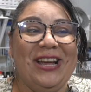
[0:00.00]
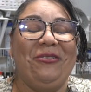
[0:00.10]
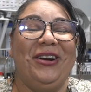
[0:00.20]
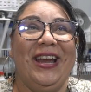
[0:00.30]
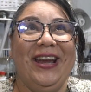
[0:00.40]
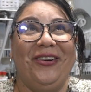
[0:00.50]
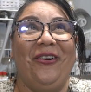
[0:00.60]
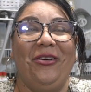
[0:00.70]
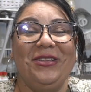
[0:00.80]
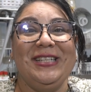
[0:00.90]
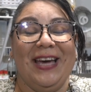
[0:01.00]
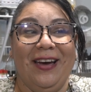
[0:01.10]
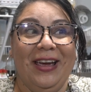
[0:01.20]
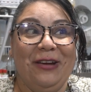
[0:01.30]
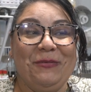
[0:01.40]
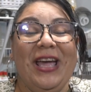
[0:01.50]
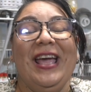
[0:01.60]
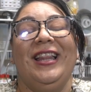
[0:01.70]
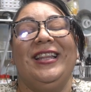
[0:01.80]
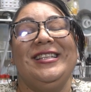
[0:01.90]
that we're here all the time.
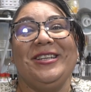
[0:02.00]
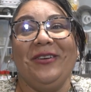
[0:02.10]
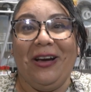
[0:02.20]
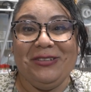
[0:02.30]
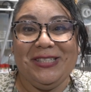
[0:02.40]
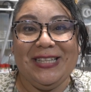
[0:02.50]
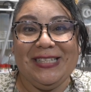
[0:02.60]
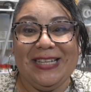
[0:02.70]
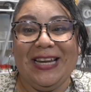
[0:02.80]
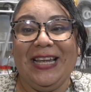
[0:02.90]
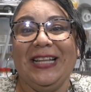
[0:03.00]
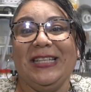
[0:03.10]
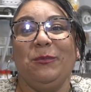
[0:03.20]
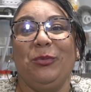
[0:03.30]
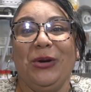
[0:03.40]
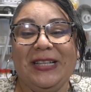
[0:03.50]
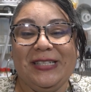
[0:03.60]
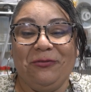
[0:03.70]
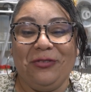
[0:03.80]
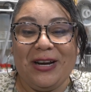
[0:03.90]
Let's go out into the city, let's breathe
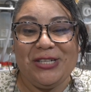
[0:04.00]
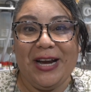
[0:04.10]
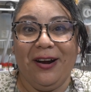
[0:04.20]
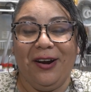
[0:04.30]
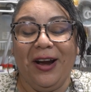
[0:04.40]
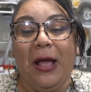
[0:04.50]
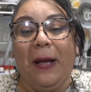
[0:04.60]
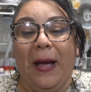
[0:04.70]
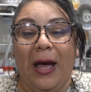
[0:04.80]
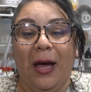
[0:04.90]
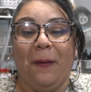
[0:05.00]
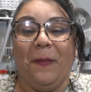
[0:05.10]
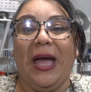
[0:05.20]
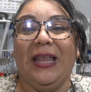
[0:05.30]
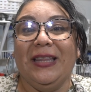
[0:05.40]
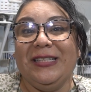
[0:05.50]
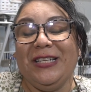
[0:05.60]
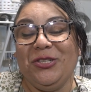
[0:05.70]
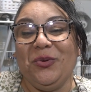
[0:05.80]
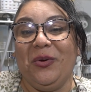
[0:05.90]
some fresh air, and let's
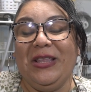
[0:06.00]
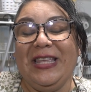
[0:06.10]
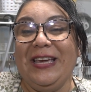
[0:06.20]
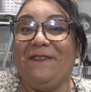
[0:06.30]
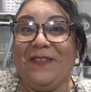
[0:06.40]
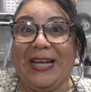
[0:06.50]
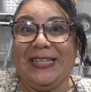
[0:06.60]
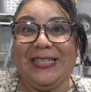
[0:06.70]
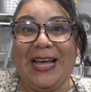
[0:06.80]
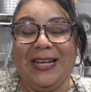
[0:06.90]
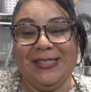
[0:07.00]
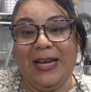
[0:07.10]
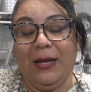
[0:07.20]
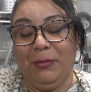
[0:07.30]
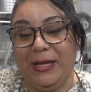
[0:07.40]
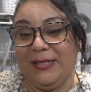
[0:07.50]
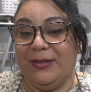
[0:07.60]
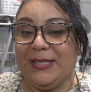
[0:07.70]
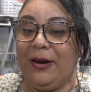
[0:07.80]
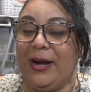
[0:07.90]
enjoy the event that is taking place
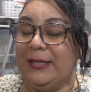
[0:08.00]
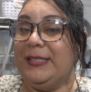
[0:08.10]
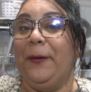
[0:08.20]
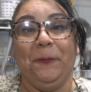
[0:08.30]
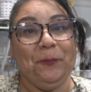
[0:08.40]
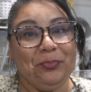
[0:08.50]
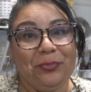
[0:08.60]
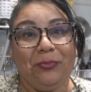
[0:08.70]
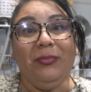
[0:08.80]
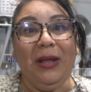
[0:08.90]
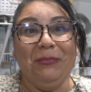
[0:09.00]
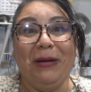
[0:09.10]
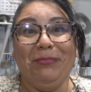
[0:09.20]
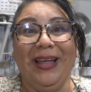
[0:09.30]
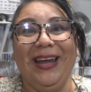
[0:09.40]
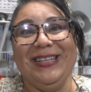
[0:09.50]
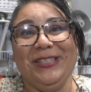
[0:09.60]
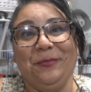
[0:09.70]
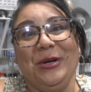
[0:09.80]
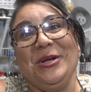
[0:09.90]
on Saturday. So my plan is
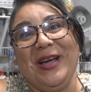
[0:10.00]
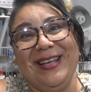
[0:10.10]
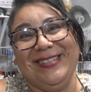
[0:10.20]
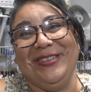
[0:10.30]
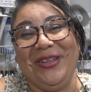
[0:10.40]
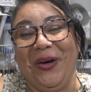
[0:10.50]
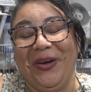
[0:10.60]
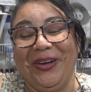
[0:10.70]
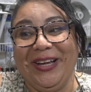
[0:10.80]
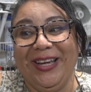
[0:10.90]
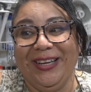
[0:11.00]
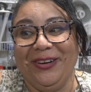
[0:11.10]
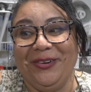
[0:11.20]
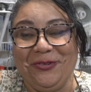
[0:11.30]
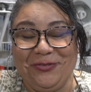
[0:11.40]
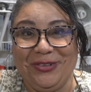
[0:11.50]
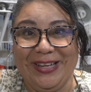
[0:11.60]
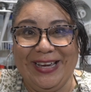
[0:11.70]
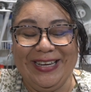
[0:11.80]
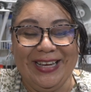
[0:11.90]
to bring you guys along.
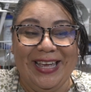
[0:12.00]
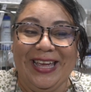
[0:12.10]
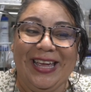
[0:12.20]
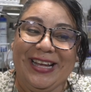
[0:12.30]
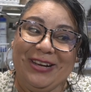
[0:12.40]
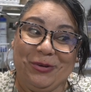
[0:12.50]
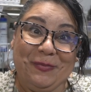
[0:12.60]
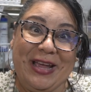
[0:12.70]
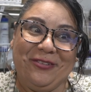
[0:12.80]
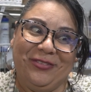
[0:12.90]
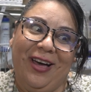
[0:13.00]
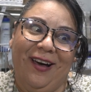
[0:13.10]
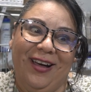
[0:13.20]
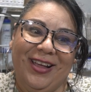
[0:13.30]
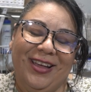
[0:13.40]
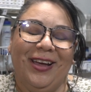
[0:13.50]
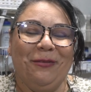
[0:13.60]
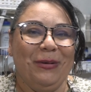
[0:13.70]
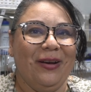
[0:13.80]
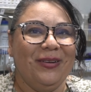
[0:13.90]
Hopefully we'll make a vlog
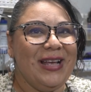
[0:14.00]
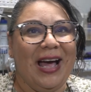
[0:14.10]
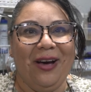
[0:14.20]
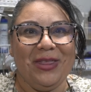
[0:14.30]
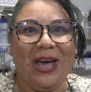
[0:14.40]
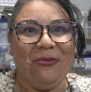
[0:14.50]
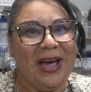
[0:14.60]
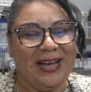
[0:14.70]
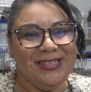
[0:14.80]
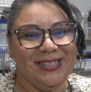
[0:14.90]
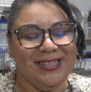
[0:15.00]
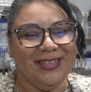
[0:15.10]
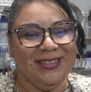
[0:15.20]
about how that went.